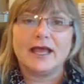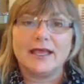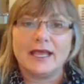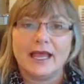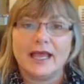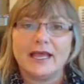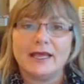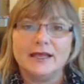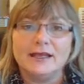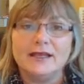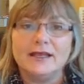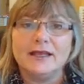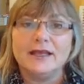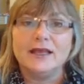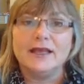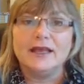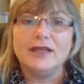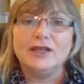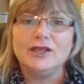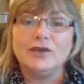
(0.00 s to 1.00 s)
Again,
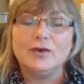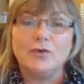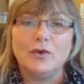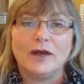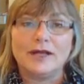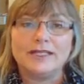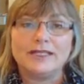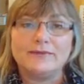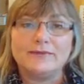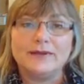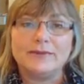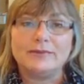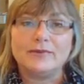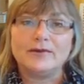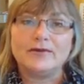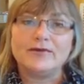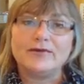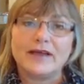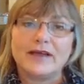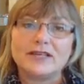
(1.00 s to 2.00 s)
you want to be
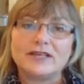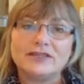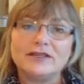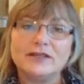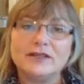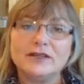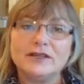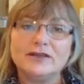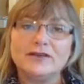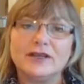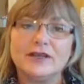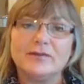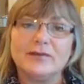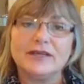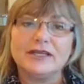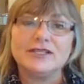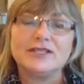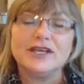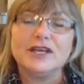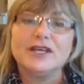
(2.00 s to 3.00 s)
professional in your
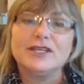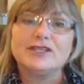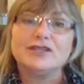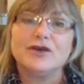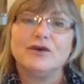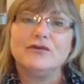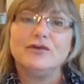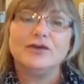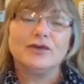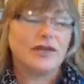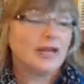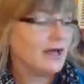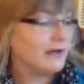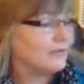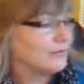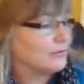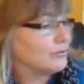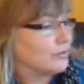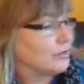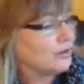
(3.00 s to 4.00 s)
image. So if you can
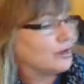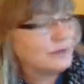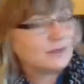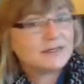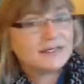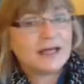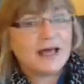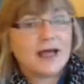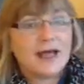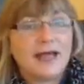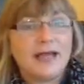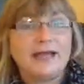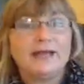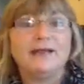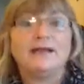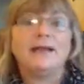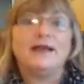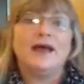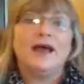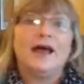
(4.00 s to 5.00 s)
have a roll-up
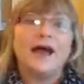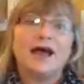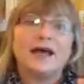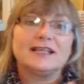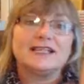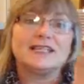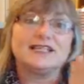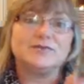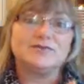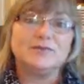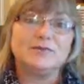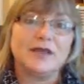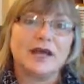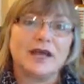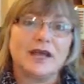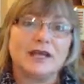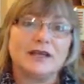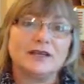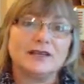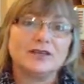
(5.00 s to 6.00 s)
sign,
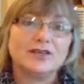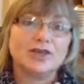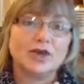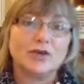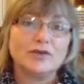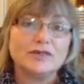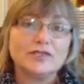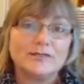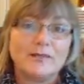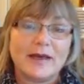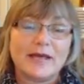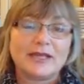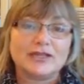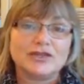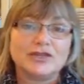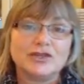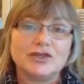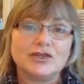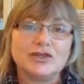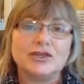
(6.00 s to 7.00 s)
a show
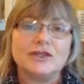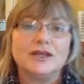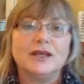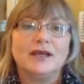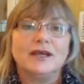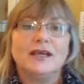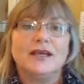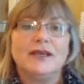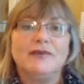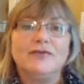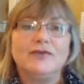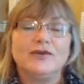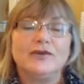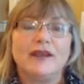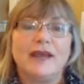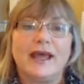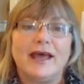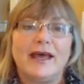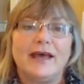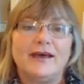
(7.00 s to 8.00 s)
special, if you
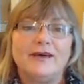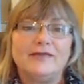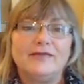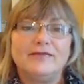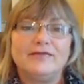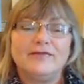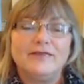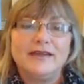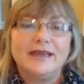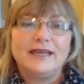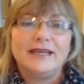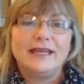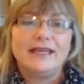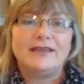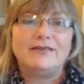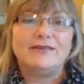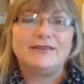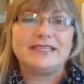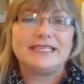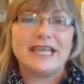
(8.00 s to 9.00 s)
can have
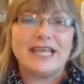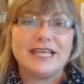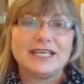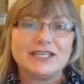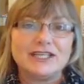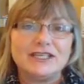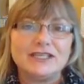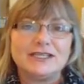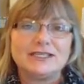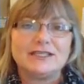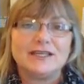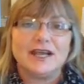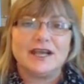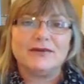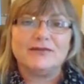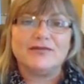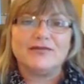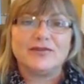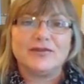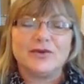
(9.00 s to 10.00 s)
invitations
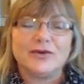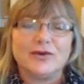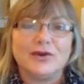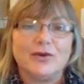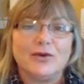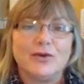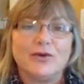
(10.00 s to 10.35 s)
done for